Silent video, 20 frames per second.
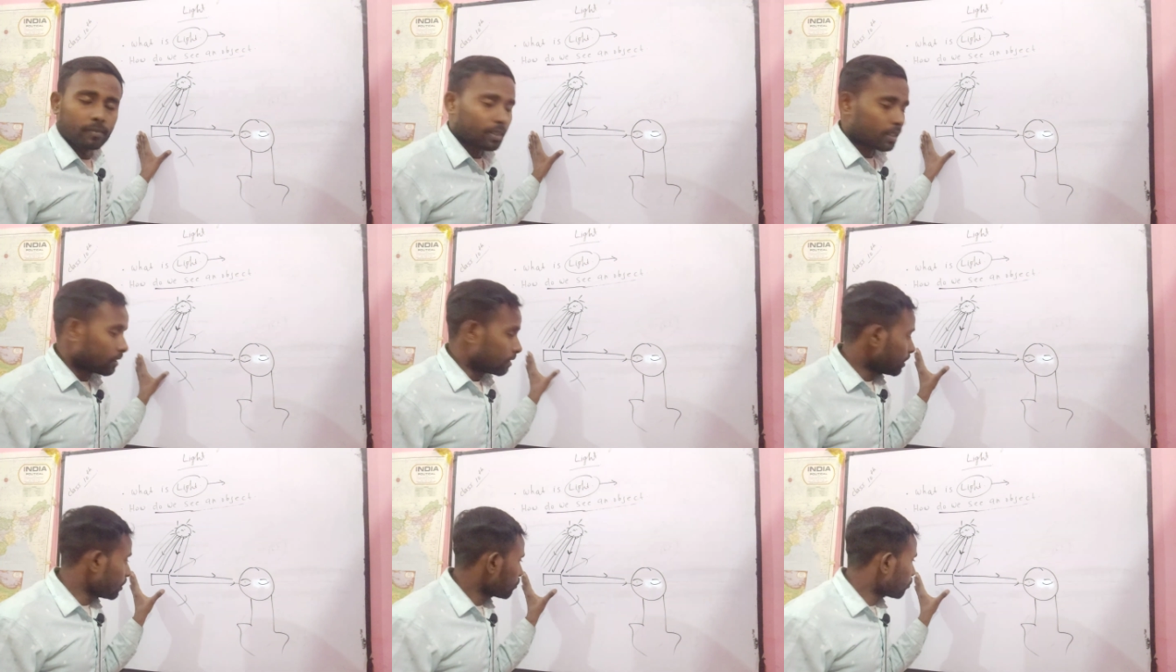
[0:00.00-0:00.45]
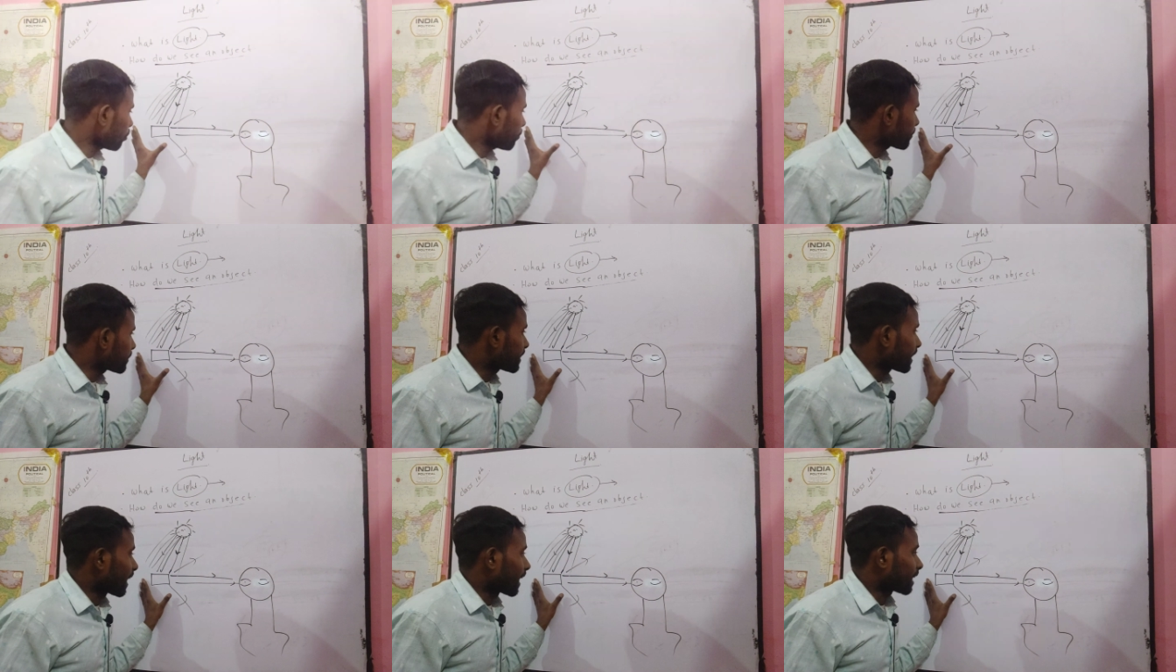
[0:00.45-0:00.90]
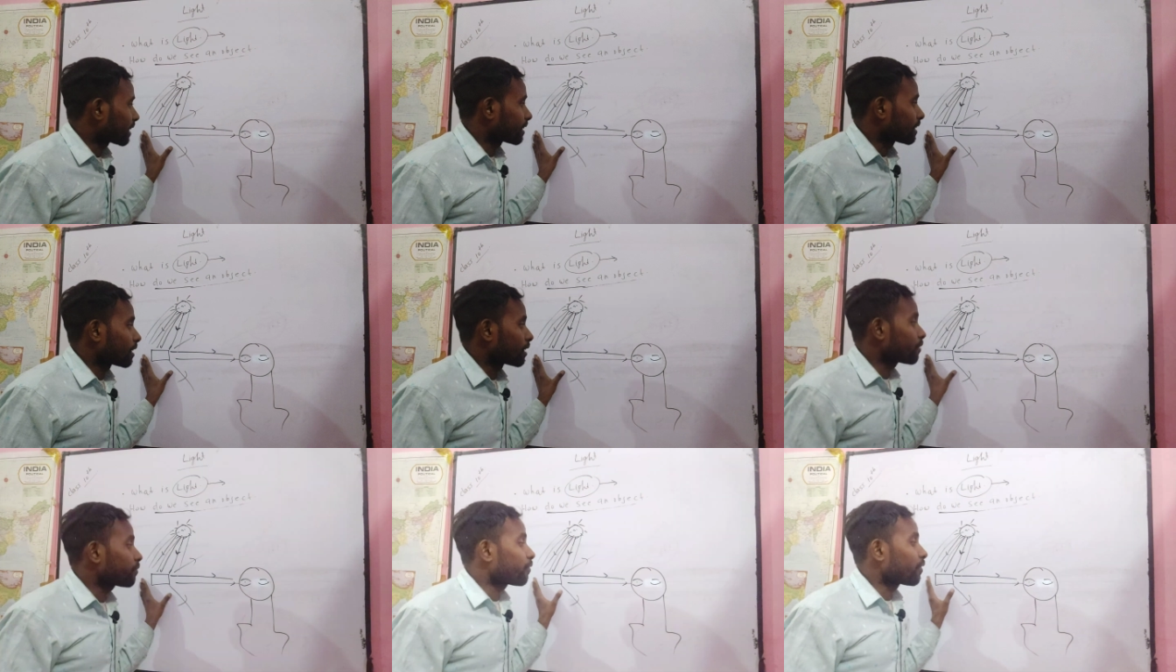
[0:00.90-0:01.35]
this object
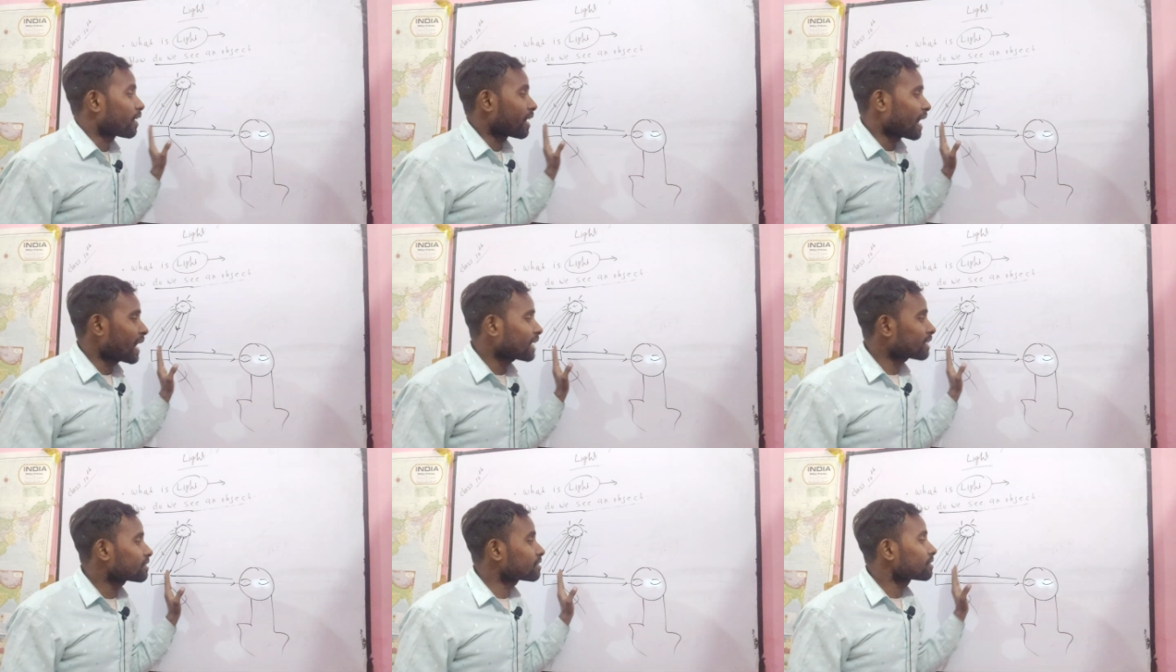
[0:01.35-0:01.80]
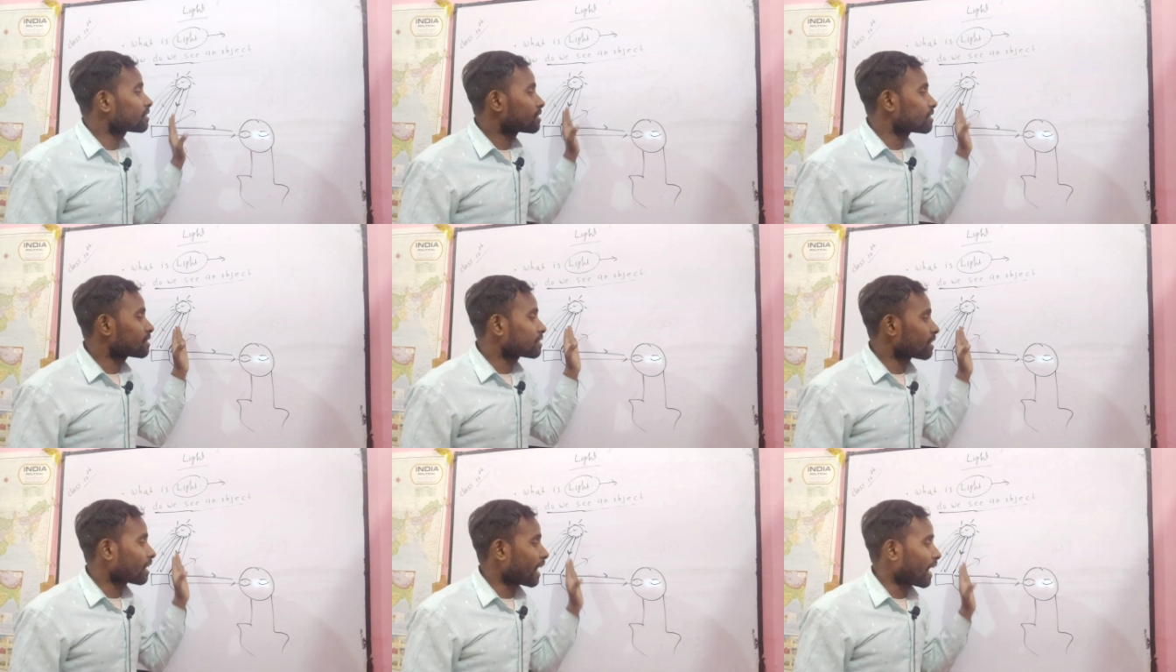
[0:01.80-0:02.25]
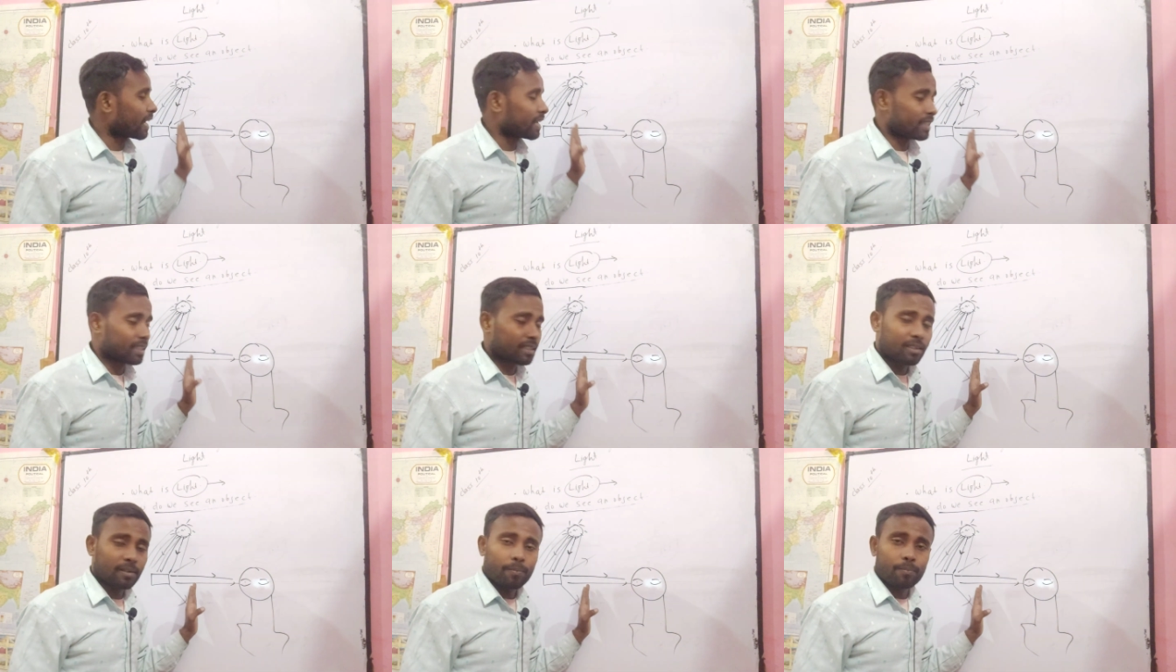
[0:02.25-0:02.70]
reflects this
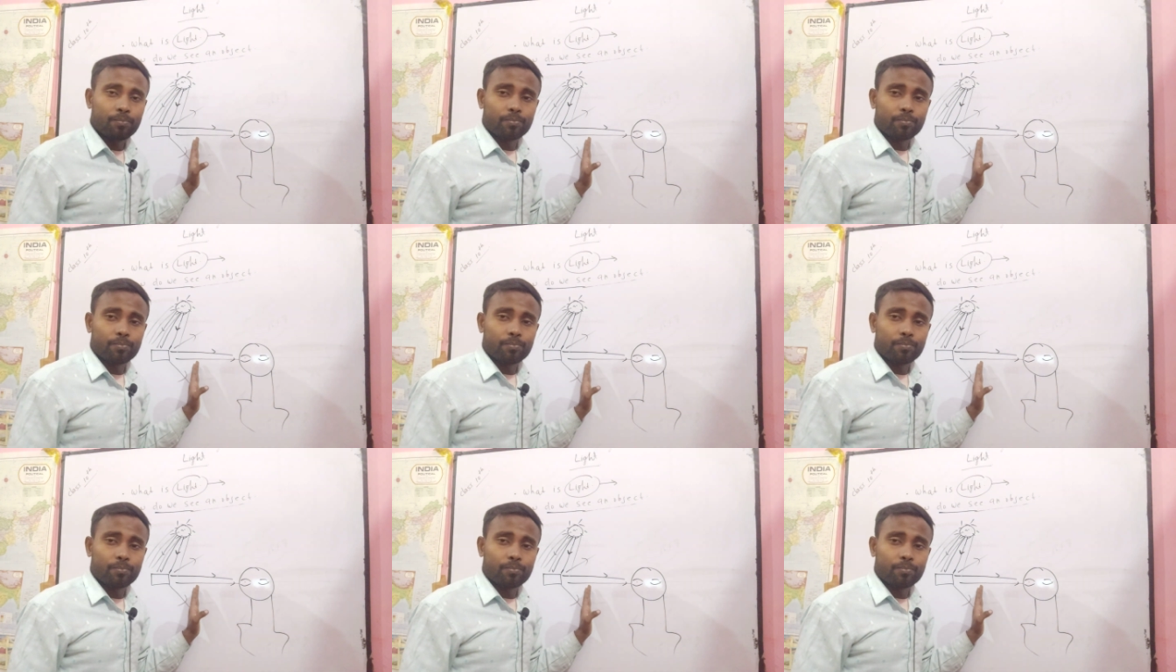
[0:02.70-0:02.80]
light